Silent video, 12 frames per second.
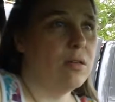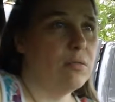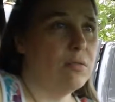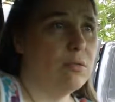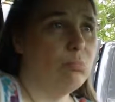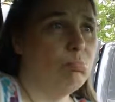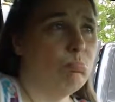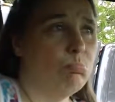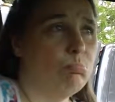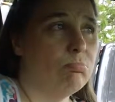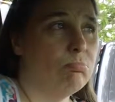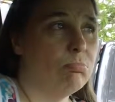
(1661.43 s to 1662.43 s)
Billy feeds
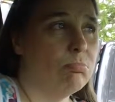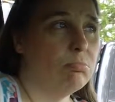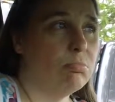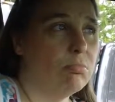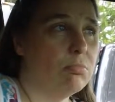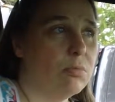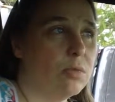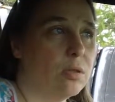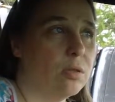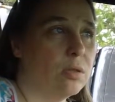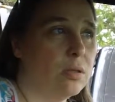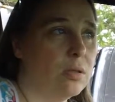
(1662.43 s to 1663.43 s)
me more. Let's get rid of her.
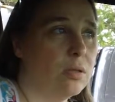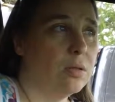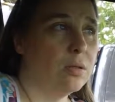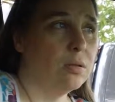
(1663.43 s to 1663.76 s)
Yeah.